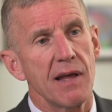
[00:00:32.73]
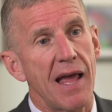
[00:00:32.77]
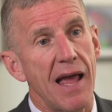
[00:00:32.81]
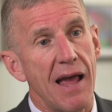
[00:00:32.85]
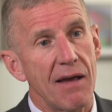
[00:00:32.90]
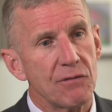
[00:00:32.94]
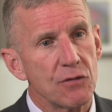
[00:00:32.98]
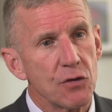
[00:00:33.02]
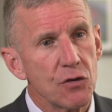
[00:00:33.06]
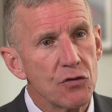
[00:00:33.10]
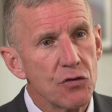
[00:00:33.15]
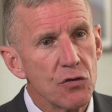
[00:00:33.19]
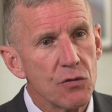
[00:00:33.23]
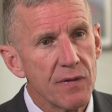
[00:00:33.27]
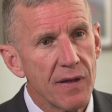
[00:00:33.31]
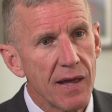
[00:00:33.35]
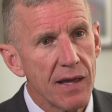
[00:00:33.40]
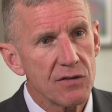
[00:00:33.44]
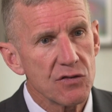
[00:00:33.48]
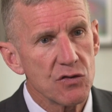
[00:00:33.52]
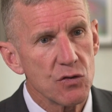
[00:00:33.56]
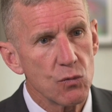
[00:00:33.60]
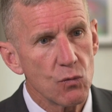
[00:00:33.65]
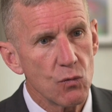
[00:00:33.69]
After
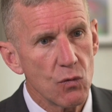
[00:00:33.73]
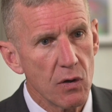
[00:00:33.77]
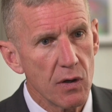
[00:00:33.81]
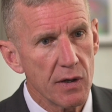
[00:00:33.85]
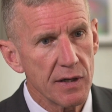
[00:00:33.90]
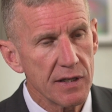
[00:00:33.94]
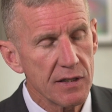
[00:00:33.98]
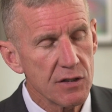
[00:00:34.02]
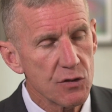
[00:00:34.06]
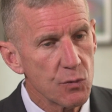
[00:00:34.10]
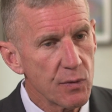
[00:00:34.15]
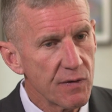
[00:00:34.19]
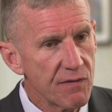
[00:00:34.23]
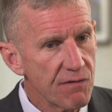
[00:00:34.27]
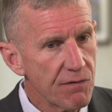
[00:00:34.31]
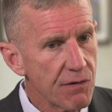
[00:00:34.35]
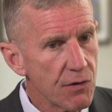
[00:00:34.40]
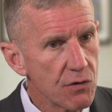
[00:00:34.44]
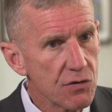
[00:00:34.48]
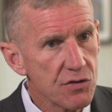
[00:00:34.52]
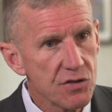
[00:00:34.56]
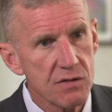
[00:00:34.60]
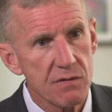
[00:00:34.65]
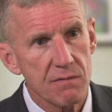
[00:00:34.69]
2001, as we
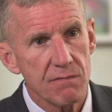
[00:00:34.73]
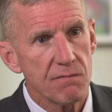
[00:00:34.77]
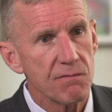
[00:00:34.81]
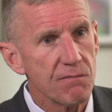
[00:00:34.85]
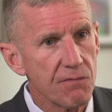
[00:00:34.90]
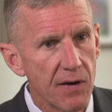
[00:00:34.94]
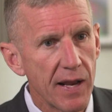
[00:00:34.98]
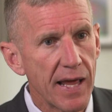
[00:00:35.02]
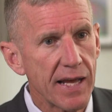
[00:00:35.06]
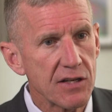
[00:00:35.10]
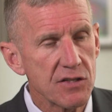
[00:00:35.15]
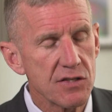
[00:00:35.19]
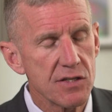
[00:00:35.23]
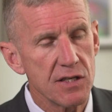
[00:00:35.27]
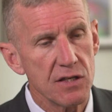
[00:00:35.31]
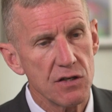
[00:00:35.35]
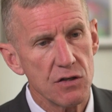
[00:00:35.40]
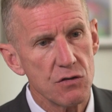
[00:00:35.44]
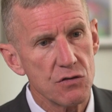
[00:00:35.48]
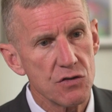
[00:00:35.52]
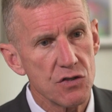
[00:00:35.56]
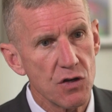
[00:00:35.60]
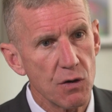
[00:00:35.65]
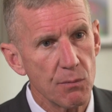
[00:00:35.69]
first flexed
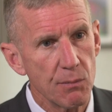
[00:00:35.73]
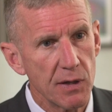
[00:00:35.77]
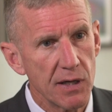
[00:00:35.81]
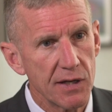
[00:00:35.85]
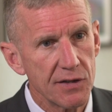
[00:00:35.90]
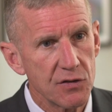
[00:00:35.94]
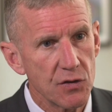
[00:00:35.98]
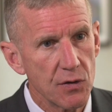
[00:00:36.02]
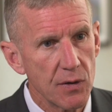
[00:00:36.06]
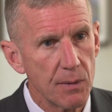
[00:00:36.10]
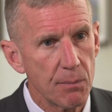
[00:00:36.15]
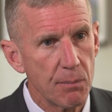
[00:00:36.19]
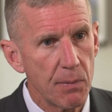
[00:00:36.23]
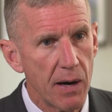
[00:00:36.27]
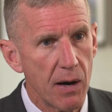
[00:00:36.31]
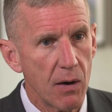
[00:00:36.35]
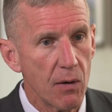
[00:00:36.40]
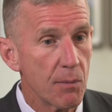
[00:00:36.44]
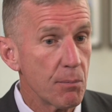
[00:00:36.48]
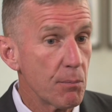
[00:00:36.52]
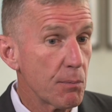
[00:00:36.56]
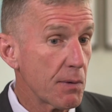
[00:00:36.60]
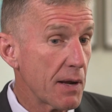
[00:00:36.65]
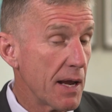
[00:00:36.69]
and used our military
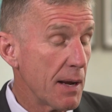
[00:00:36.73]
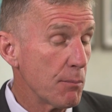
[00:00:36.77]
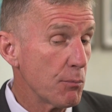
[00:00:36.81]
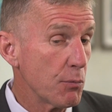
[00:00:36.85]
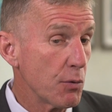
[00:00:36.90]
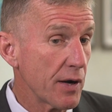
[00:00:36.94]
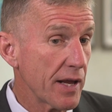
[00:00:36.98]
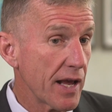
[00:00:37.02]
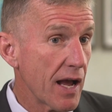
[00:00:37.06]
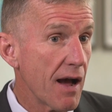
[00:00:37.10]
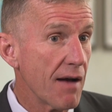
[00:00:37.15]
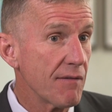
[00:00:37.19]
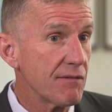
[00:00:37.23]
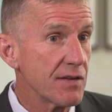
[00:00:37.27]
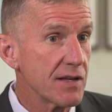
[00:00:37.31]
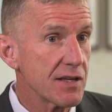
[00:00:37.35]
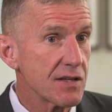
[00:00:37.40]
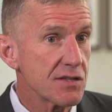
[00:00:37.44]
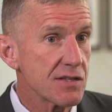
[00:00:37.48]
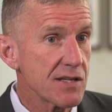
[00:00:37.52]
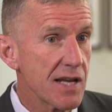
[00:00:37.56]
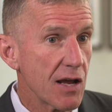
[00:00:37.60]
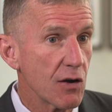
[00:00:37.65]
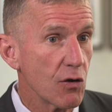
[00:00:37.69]
power, it became pretty
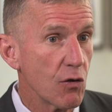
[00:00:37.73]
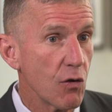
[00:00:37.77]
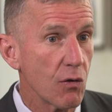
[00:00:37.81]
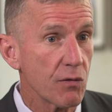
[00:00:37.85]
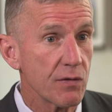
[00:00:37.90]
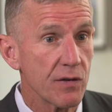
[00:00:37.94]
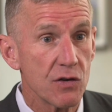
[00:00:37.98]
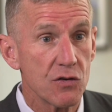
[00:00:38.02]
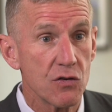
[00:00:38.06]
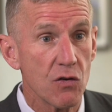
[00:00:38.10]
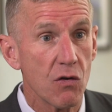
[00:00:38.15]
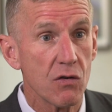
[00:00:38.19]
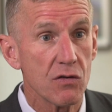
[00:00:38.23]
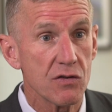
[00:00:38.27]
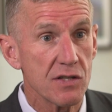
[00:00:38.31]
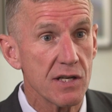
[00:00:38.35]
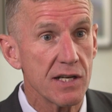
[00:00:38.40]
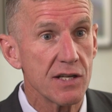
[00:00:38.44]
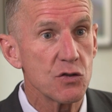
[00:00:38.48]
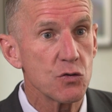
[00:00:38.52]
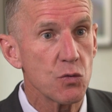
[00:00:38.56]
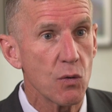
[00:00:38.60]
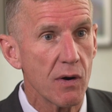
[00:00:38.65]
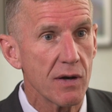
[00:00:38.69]
obvious how long the dog's
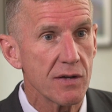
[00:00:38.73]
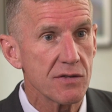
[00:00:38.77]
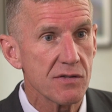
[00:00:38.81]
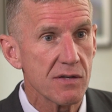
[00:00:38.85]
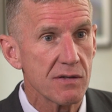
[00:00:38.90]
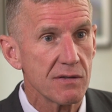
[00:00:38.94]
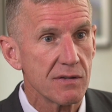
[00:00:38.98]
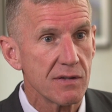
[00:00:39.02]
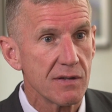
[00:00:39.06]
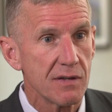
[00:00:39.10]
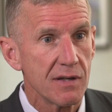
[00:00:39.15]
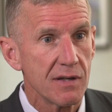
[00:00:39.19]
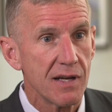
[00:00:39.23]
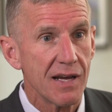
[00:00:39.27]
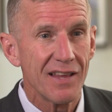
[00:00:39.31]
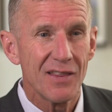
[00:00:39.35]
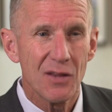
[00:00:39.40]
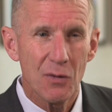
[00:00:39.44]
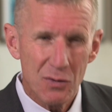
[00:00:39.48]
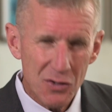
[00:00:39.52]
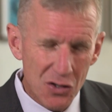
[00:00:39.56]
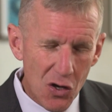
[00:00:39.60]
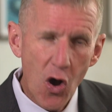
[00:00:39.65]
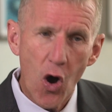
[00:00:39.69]
leash was.
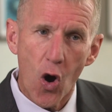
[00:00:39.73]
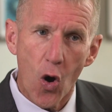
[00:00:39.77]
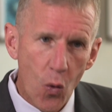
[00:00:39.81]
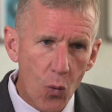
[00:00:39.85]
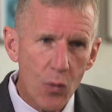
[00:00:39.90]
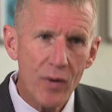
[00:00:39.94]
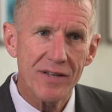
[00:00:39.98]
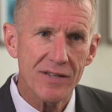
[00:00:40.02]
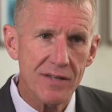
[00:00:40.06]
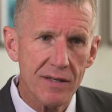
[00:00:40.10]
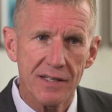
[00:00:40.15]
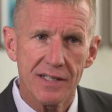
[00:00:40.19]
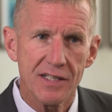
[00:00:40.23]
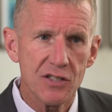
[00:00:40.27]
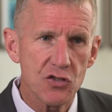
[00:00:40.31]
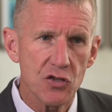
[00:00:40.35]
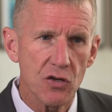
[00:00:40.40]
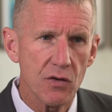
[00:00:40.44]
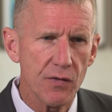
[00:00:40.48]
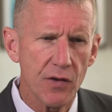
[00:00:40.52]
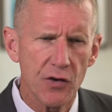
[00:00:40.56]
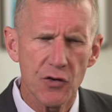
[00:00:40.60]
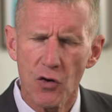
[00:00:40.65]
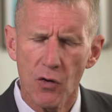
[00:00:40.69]
And there was always a leash
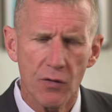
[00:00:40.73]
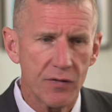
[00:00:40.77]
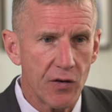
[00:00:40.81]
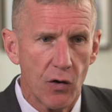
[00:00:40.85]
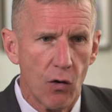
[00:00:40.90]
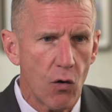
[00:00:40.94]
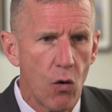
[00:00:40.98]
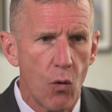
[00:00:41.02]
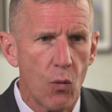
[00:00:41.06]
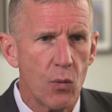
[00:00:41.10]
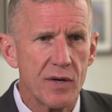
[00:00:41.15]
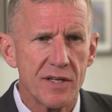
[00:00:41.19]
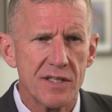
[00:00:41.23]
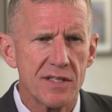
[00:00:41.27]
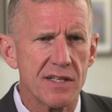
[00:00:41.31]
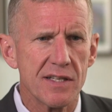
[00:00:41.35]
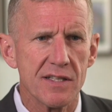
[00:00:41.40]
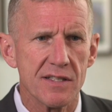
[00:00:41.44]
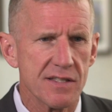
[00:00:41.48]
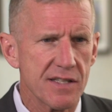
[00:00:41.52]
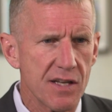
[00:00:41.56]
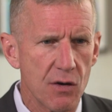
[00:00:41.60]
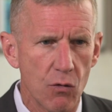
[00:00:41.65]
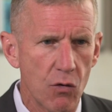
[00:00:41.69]
on the dog. There always
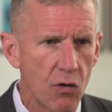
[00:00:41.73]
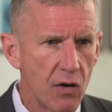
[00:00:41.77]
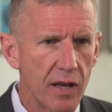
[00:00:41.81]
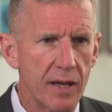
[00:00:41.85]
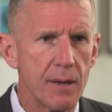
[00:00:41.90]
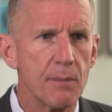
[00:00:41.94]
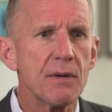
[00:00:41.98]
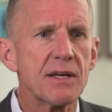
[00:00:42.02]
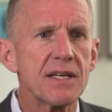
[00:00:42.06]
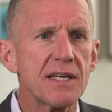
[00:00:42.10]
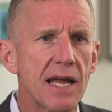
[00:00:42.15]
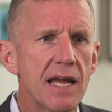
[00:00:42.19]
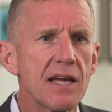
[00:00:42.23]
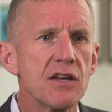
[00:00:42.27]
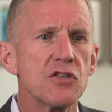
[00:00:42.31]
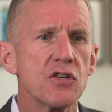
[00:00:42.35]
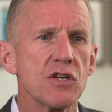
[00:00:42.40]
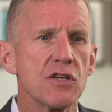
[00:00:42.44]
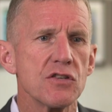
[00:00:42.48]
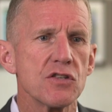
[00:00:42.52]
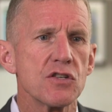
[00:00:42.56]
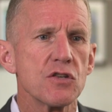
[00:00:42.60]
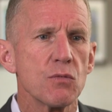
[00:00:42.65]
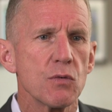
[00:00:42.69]
is. There are
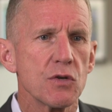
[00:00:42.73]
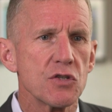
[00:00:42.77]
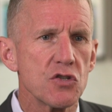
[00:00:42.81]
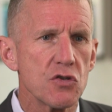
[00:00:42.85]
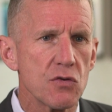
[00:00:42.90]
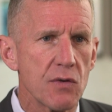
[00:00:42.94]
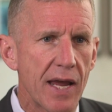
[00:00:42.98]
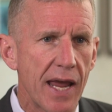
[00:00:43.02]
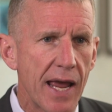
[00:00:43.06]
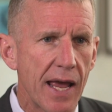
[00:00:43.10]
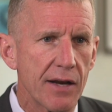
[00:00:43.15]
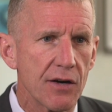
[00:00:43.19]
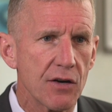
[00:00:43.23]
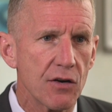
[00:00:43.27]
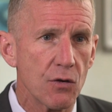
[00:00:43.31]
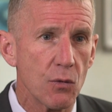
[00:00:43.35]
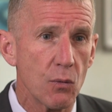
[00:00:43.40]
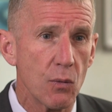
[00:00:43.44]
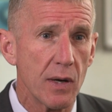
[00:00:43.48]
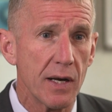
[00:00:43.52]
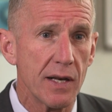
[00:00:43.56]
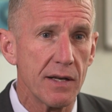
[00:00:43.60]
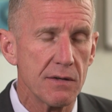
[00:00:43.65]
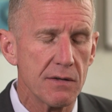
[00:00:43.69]
limitations to what you can and are
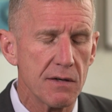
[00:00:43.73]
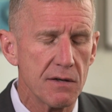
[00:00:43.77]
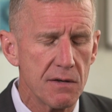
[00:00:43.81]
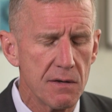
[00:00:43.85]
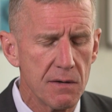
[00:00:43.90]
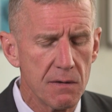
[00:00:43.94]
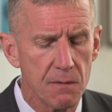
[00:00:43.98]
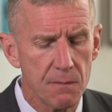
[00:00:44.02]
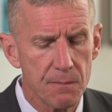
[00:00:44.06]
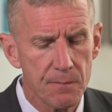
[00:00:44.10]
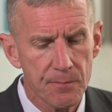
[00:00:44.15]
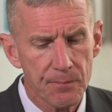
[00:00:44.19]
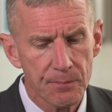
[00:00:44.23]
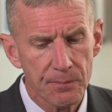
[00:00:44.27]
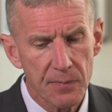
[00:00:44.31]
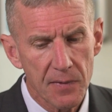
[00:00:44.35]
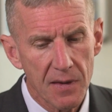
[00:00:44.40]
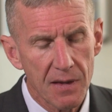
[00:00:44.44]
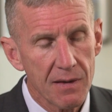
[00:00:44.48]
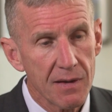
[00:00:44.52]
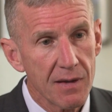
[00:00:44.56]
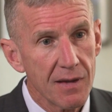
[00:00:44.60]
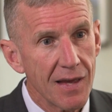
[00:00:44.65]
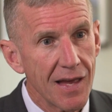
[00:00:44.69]
willing to do.
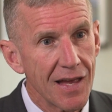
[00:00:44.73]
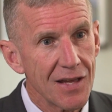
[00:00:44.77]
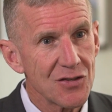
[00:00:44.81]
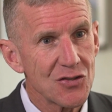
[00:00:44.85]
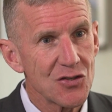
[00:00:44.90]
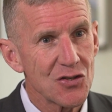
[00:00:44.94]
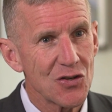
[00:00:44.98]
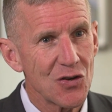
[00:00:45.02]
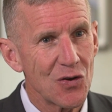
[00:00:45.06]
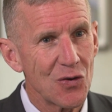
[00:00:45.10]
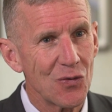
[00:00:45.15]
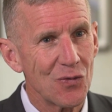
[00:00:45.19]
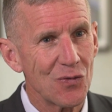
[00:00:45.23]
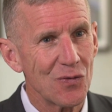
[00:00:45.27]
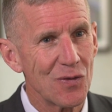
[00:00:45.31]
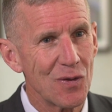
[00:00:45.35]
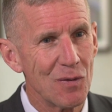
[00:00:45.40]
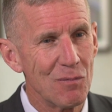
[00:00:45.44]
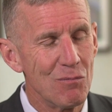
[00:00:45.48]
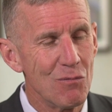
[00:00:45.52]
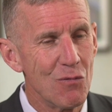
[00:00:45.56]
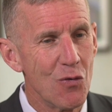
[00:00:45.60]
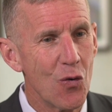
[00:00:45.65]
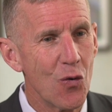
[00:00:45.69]
And so
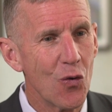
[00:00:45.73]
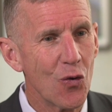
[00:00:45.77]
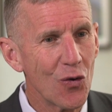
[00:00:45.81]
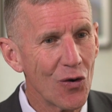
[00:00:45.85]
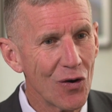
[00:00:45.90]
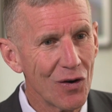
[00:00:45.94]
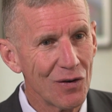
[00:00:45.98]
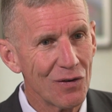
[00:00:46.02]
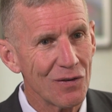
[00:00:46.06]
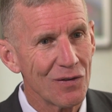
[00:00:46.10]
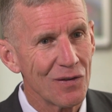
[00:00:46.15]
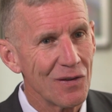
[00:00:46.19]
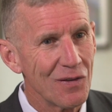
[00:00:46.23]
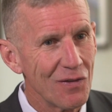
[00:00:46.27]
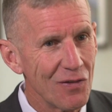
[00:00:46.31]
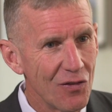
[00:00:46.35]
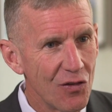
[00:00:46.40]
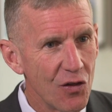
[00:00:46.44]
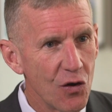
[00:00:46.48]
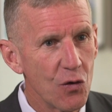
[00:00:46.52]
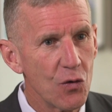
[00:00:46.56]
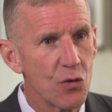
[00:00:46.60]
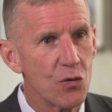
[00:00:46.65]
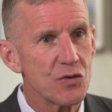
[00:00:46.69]
the more
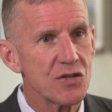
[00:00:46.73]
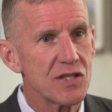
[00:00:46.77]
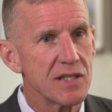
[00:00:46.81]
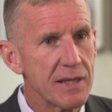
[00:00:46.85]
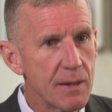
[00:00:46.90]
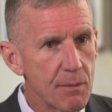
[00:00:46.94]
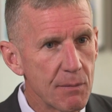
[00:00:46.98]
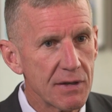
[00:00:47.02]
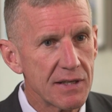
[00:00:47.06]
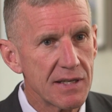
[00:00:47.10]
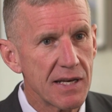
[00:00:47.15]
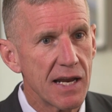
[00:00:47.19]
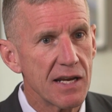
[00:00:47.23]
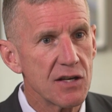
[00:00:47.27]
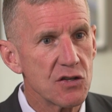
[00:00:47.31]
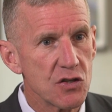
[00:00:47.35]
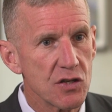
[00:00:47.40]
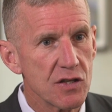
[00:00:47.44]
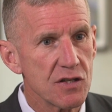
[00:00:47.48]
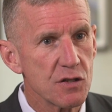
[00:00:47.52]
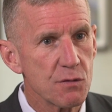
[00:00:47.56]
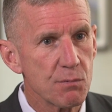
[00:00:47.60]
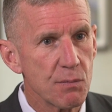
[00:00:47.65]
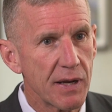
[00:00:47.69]
those
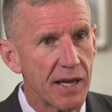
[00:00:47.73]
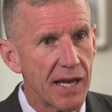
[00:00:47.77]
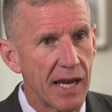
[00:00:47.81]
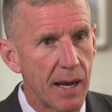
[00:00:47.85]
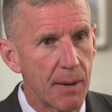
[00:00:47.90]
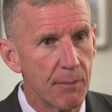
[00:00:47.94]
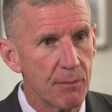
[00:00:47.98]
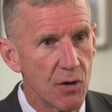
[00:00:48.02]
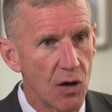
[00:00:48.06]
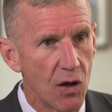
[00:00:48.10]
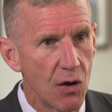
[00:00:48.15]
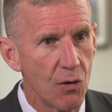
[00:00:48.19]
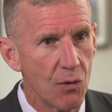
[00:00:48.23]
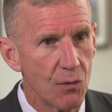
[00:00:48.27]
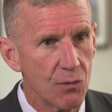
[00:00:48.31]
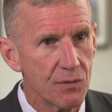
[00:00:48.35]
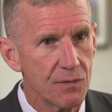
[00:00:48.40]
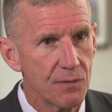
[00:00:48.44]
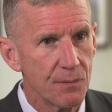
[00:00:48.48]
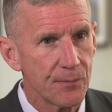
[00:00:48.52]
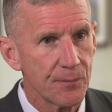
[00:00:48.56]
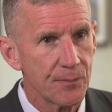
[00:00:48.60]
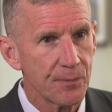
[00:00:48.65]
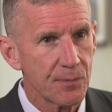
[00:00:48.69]
limitations became known,
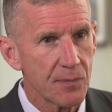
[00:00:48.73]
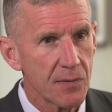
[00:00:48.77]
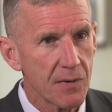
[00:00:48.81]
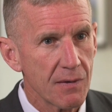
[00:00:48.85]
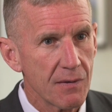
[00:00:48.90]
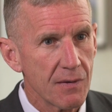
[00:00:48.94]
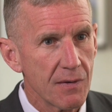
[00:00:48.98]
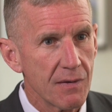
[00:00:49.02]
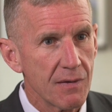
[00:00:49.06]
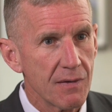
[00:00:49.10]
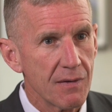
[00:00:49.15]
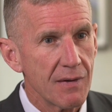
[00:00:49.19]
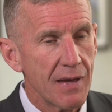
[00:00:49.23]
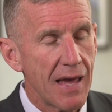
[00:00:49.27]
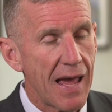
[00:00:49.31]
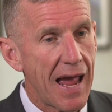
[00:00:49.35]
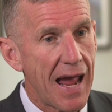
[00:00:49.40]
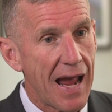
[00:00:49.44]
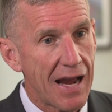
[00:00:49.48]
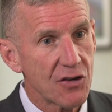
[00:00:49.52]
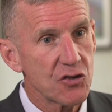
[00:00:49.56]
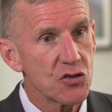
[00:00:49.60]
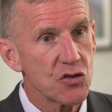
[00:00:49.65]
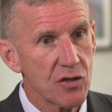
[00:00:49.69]

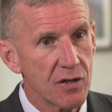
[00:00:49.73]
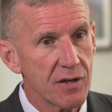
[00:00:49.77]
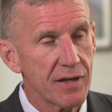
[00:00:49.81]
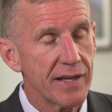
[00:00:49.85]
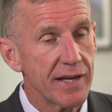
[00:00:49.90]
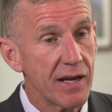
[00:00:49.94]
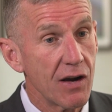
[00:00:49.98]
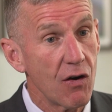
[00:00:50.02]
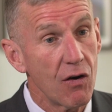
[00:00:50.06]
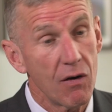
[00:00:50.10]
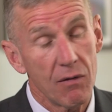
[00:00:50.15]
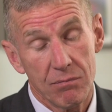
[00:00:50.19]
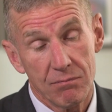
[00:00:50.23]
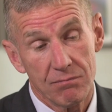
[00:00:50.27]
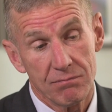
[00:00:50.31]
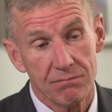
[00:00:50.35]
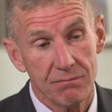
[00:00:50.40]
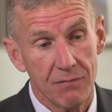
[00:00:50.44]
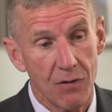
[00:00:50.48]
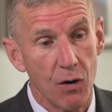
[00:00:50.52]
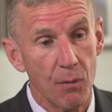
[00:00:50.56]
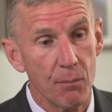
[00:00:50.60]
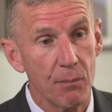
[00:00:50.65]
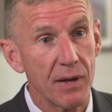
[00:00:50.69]
actually our
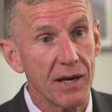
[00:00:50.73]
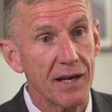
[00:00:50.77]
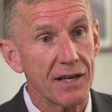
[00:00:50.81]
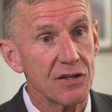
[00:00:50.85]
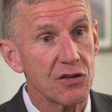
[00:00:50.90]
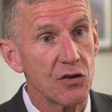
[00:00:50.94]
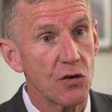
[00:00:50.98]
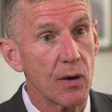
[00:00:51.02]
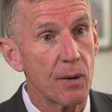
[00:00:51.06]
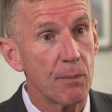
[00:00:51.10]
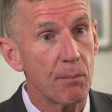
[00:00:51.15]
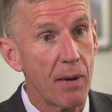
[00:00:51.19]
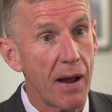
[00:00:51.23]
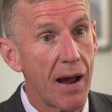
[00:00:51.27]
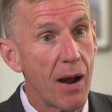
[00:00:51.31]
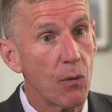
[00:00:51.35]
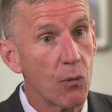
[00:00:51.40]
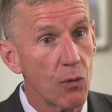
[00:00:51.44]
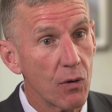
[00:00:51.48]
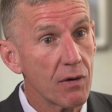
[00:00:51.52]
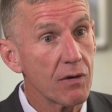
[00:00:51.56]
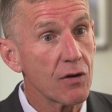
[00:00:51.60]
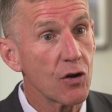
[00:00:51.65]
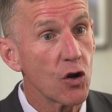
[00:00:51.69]
military
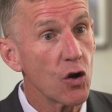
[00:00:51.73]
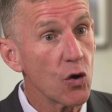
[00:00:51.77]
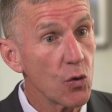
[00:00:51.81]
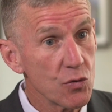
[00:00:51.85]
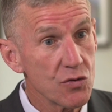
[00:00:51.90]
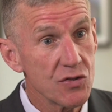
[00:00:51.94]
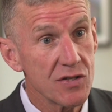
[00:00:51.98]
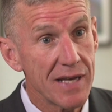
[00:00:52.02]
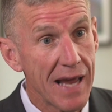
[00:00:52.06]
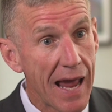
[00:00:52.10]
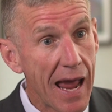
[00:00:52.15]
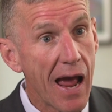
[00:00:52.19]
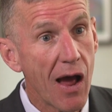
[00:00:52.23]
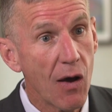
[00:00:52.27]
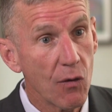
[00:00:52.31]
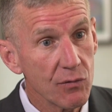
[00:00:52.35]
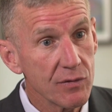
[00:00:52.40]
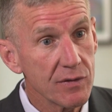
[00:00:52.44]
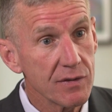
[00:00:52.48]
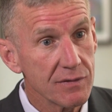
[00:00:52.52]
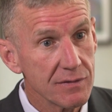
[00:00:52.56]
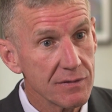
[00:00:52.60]
power goes down.